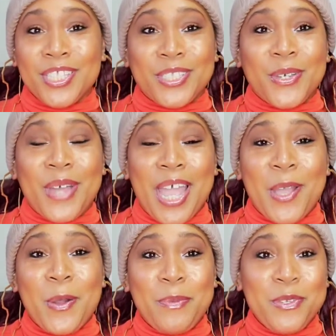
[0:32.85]
So I
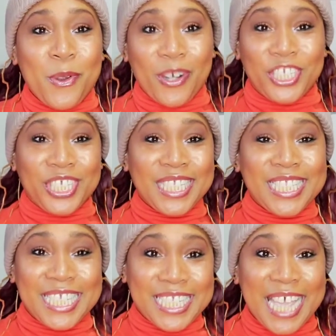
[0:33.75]
hope you are just
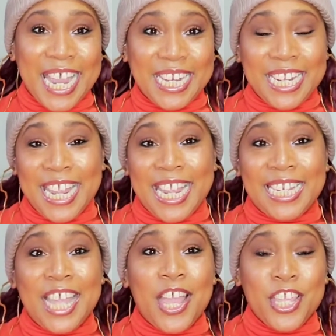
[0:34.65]
as excited
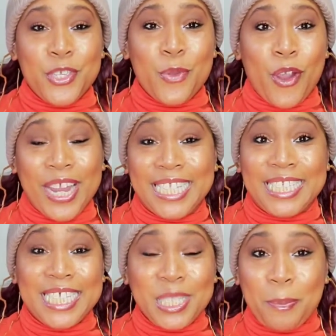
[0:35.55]
and you are
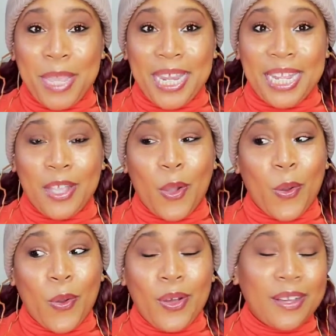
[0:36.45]
anticipating
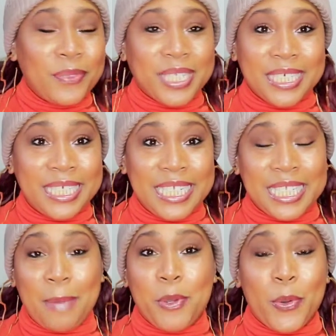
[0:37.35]
all of the goodies
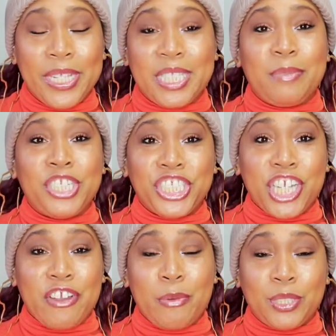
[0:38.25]
I'm going to be
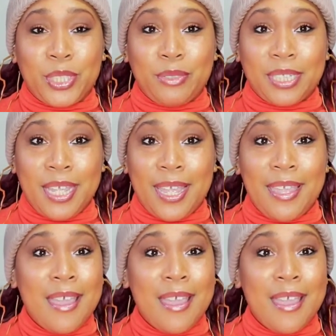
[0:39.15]
sharing with you today.